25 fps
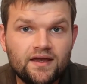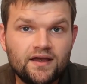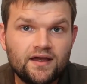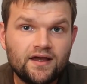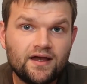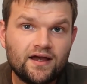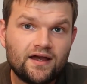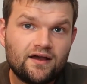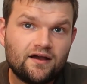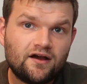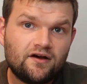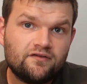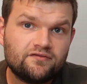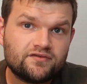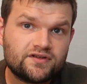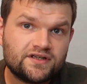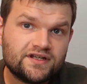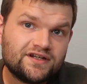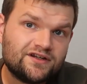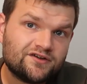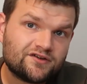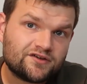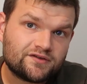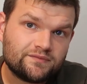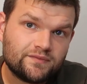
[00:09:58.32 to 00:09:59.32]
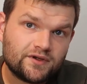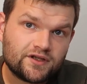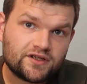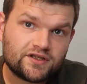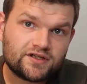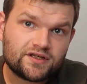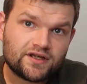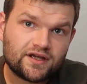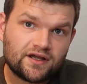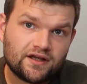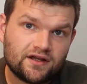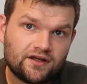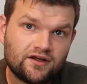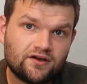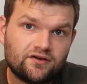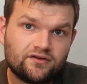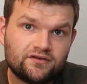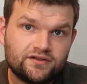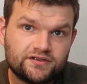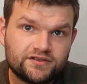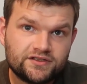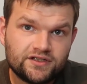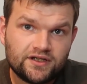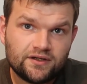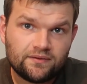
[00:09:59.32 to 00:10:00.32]
Obviously not as much
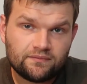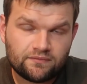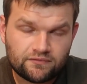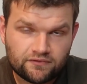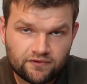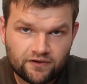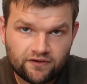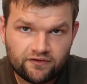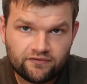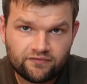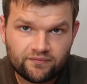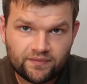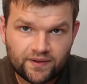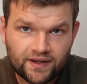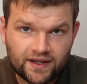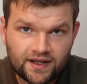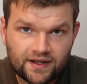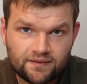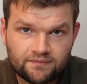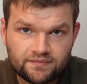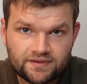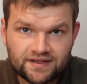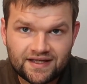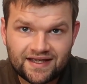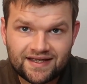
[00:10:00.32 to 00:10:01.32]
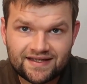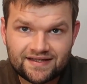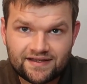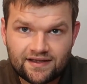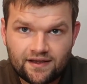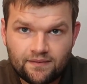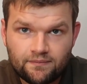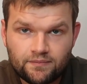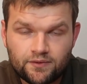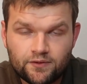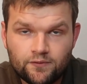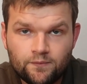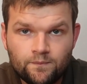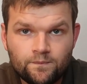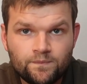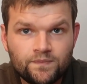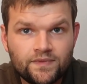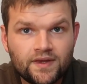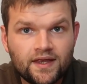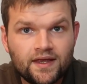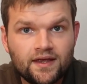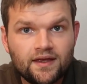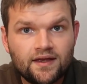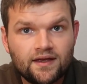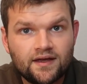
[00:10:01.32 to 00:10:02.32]
long-term growth perhaps as Apple,
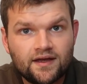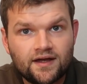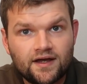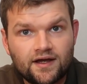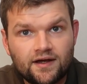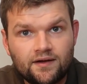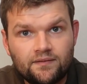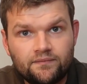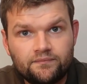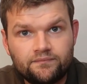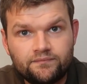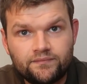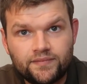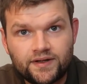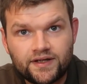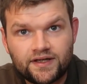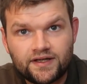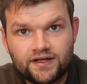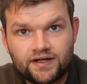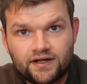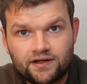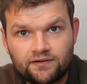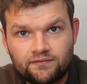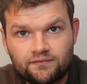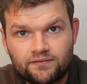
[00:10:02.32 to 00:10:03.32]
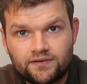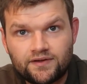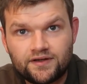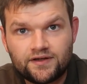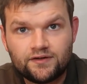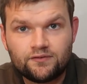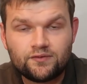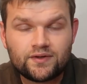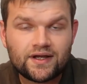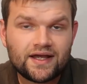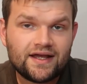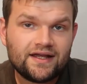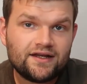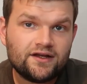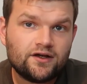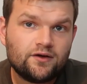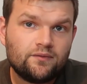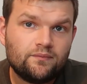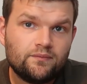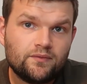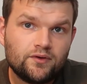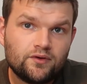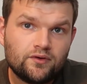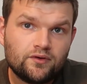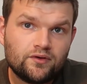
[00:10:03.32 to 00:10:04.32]
but you know, you'll get a
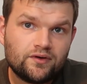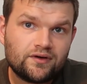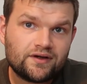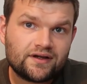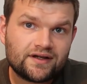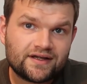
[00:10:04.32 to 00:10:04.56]
lot more